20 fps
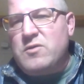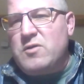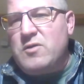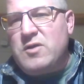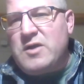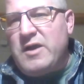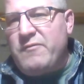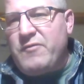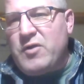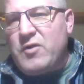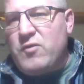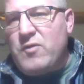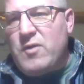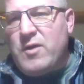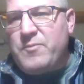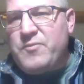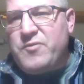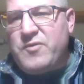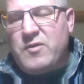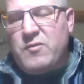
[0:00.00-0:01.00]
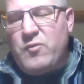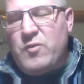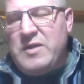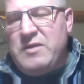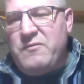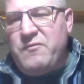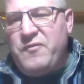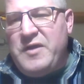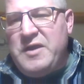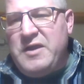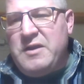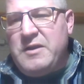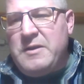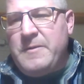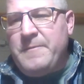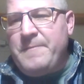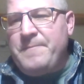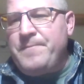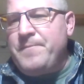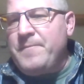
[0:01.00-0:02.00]
cover crops, a green feed,
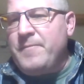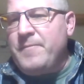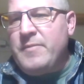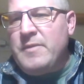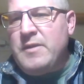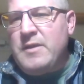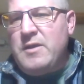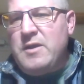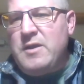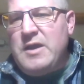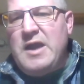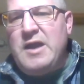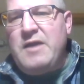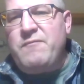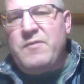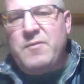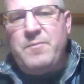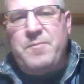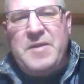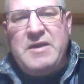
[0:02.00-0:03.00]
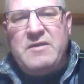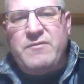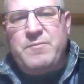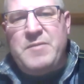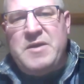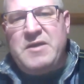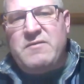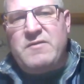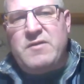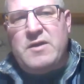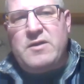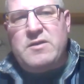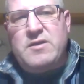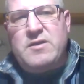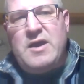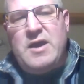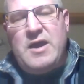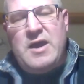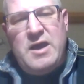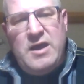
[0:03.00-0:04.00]
and the pigs mix it.
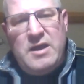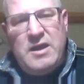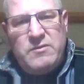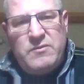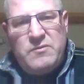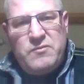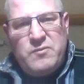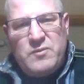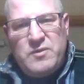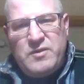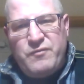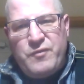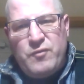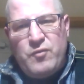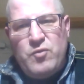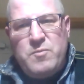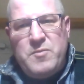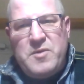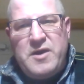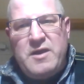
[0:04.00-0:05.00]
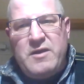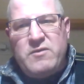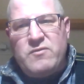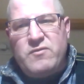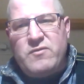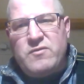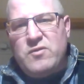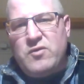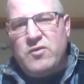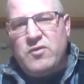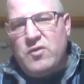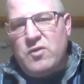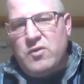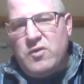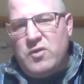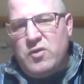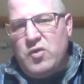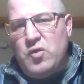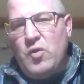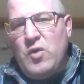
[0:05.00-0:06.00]
And with the ruminants,
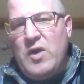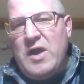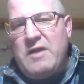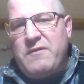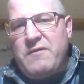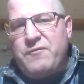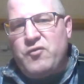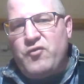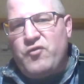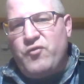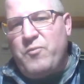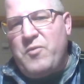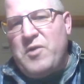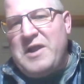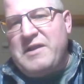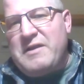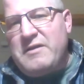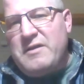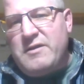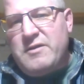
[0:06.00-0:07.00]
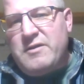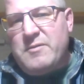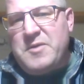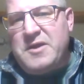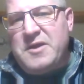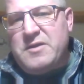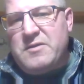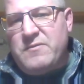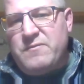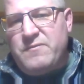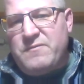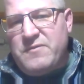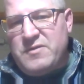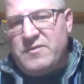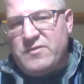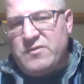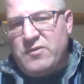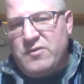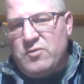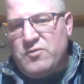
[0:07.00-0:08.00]
you have to spread a little bit
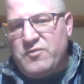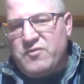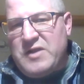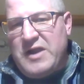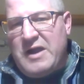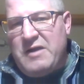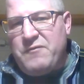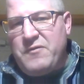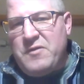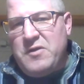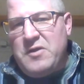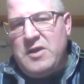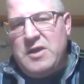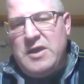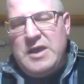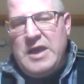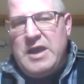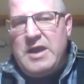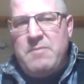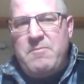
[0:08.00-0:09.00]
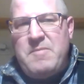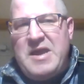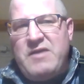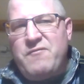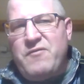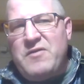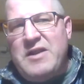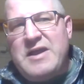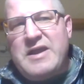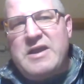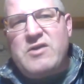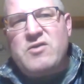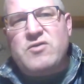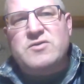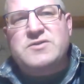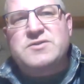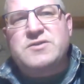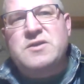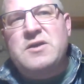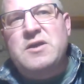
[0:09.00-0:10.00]
this whole stuff and make the
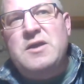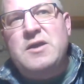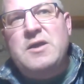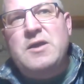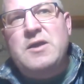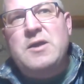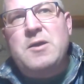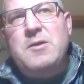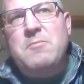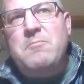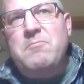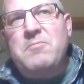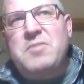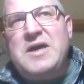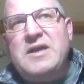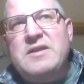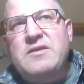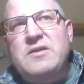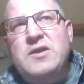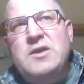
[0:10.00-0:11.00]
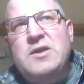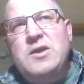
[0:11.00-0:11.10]
layers. But